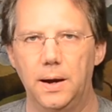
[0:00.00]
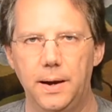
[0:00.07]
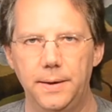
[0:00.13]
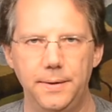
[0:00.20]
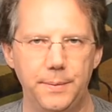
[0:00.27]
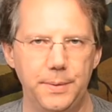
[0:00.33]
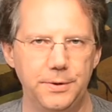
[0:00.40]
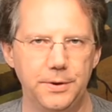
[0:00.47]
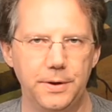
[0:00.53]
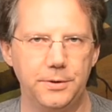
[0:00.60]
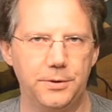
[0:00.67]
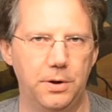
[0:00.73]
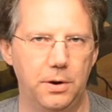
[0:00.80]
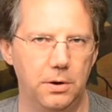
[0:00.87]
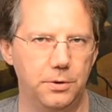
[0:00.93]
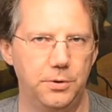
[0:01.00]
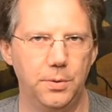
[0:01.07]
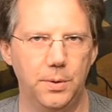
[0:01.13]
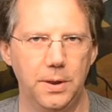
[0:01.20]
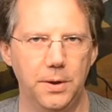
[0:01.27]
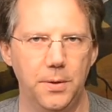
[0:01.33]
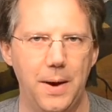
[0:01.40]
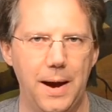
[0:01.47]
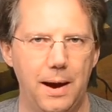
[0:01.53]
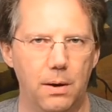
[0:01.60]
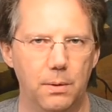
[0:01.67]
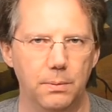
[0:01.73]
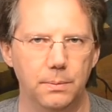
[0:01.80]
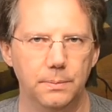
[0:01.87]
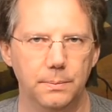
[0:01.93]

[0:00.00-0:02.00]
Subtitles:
I think we took a turtle to a luau,